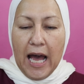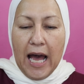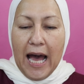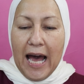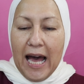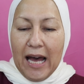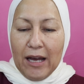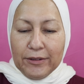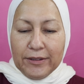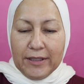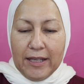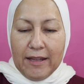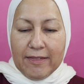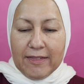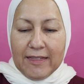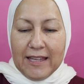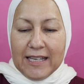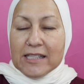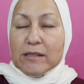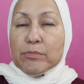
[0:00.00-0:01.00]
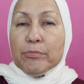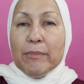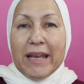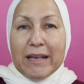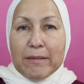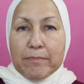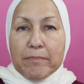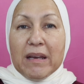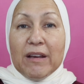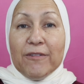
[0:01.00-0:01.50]
How did this
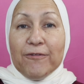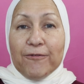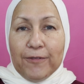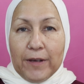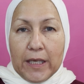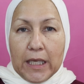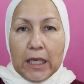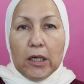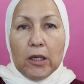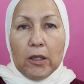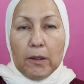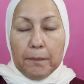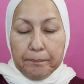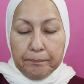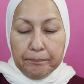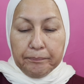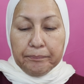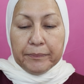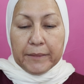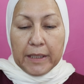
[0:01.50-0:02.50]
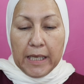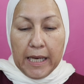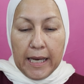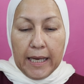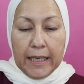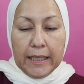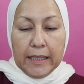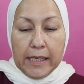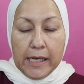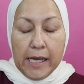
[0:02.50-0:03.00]
make me feel?
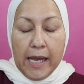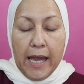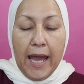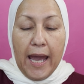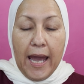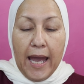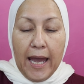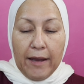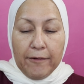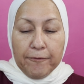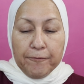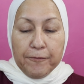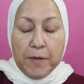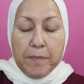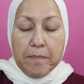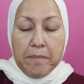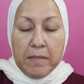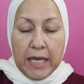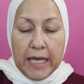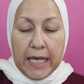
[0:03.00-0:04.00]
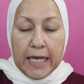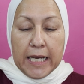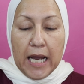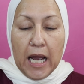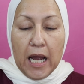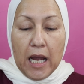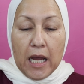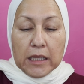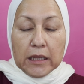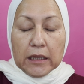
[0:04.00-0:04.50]
Okay, and for me,
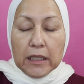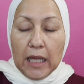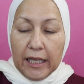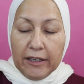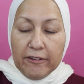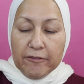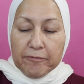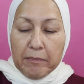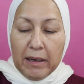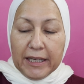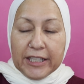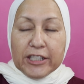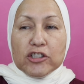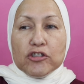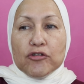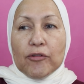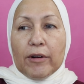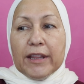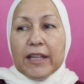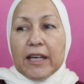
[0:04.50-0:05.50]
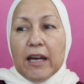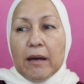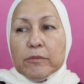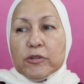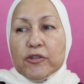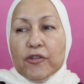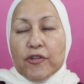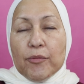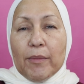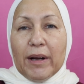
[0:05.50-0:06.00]
a lot of my strength
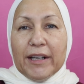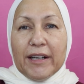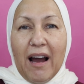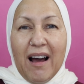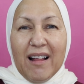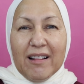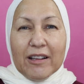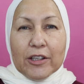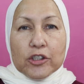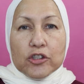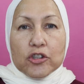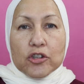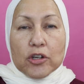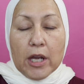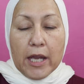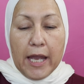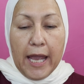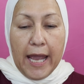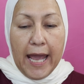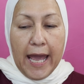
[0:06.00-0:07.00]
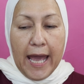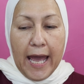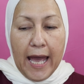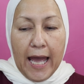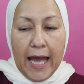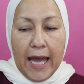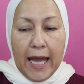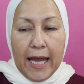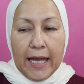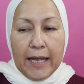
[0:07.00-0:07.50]
comes through my knowledge.
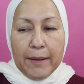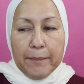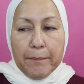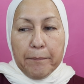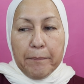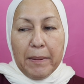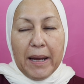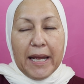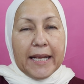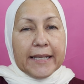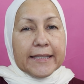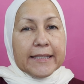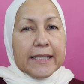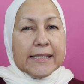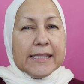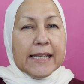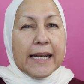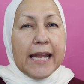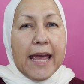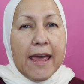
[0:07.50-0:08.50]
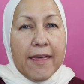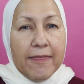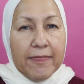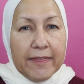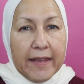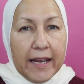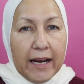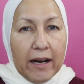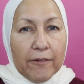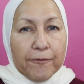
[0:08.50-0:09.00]
But it doesn't
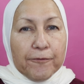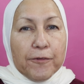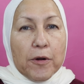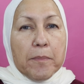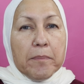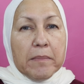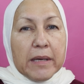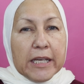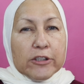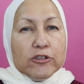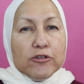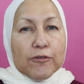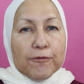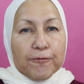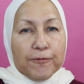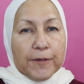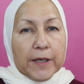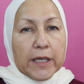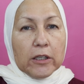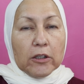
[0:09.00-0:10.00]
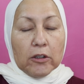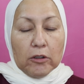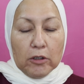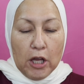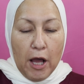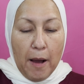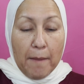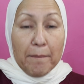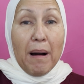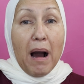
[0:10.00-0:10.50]
end there. For me to feel
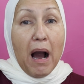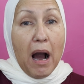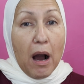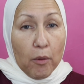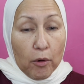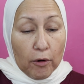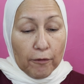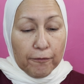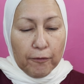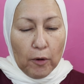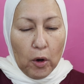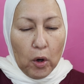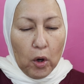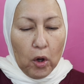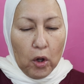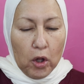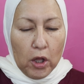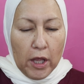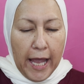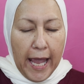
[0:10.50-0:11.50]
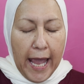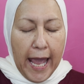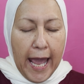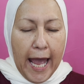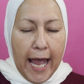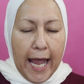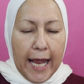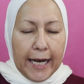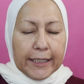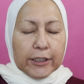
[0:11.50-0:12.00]
powerful
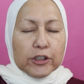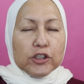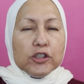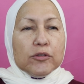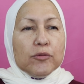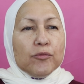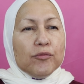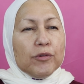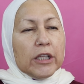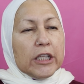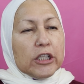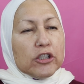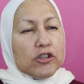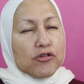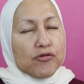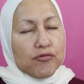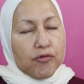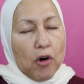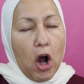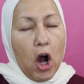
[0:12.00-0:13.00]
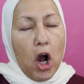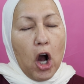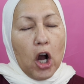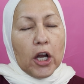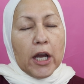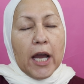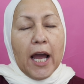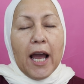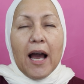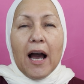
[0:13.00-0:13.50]
and really strong,